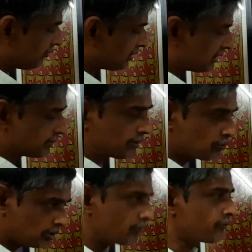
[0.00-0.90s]
with respect to
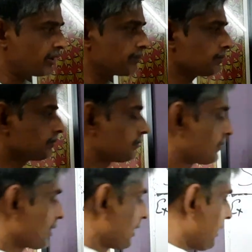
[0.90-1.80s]
ground frame.
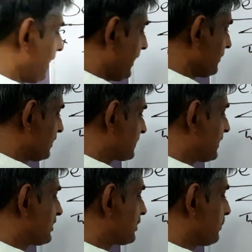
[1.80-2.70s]
And this
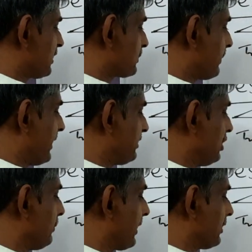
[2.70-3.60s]
gets displaced by
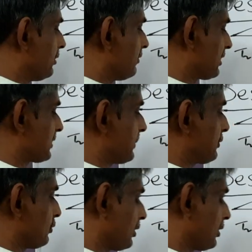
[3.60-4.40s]
dy with respect to